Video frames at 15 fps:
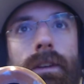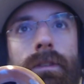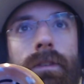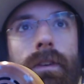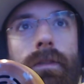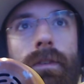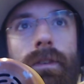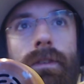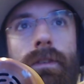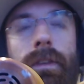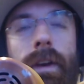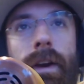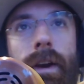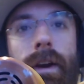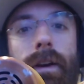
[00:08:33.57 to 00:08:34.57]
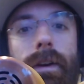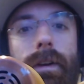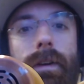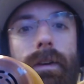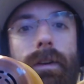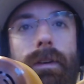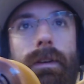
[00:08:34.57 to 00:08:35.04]
difference there.
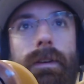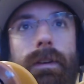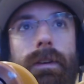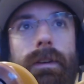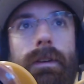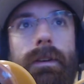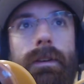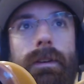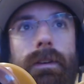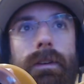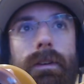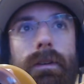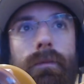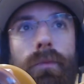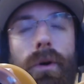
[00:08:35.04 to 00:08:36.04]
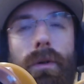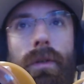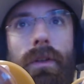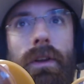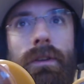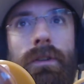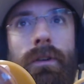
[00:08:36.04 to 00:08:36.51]
Both of
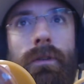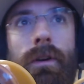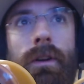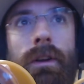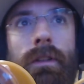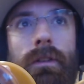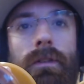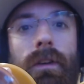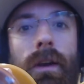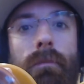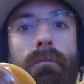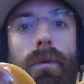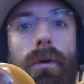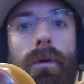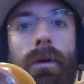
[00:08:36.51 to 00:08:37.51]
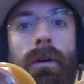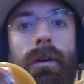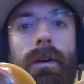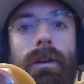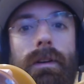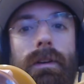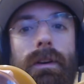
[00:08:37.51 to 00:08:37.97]
these are running the same
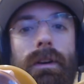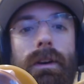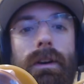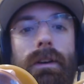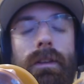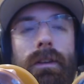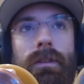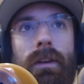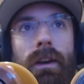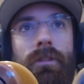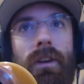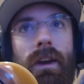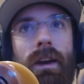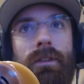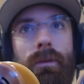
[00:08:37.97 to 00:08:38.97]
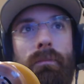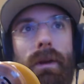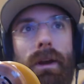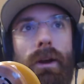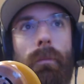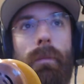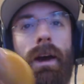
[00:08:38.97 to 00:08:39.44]
board. This actually has a
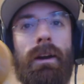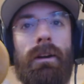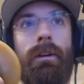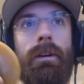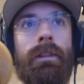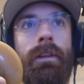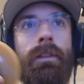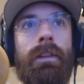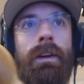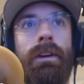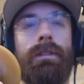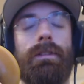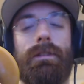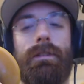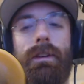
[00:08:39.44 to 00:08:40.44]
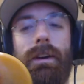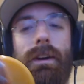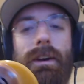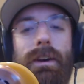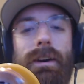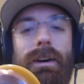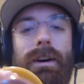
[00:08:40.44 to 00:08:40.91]
bigger battery than this,
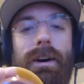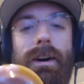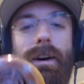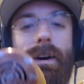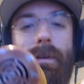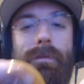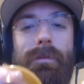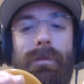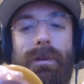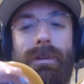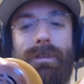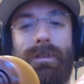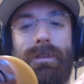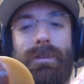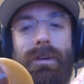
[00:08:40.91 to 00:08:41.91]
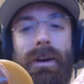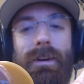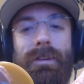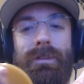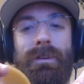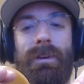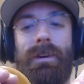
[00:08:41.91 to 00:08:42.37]
which is
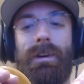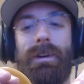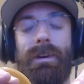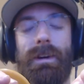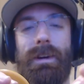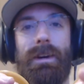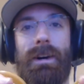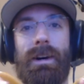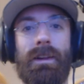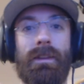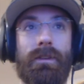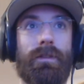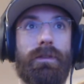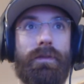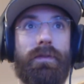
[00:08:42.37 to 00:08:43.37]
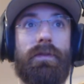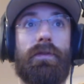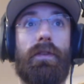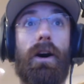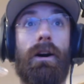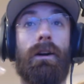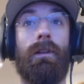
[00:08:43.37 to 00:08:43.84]
crazy. This is
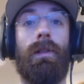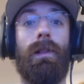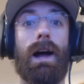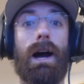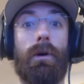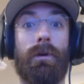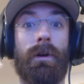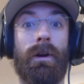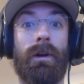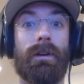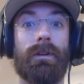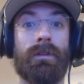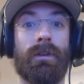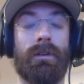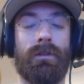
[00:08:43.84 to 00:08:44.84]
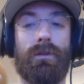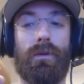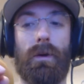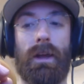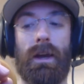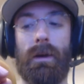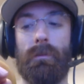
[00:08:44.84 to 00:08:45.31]
far louder because it has a
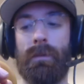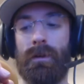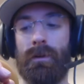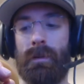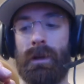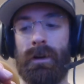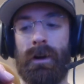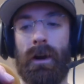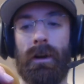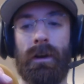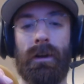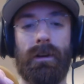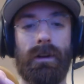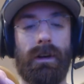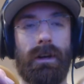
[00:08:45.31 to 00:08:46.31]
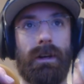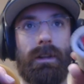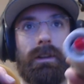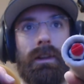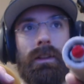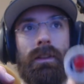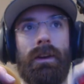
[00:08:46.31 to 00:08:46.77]
28mm in it
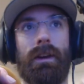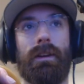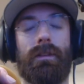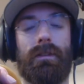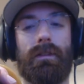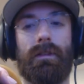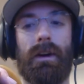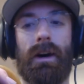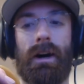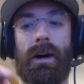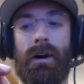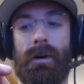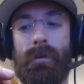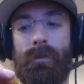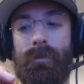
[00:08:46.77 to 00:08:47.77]
than this. Yeah,